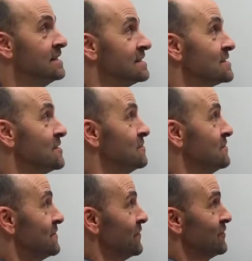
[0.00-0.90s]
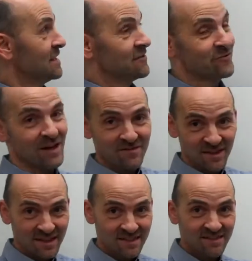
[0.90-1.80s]
So, we did 5
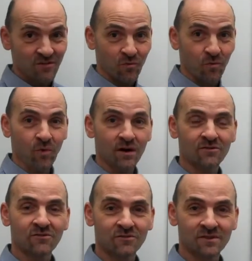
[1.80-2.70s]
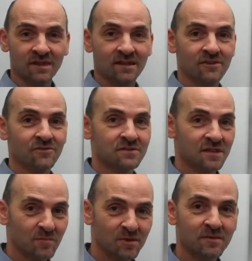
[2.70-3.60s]
days, water only. No
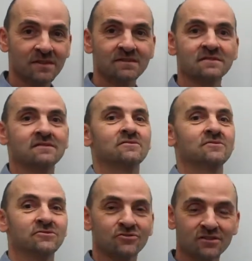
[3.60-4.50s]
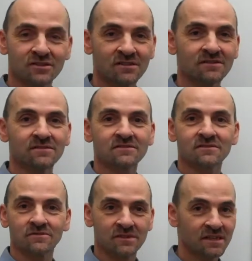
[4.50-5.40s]
supplements, no nutritionals,
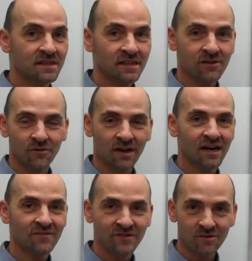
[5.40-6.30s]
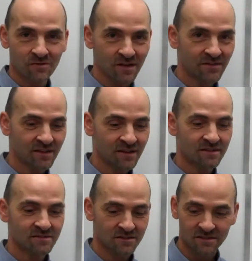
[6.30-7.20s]
no tea, no coffee, no
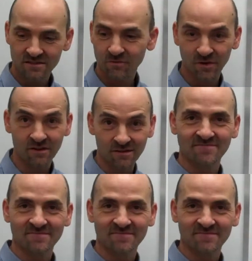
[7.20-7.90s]
nothing, just water.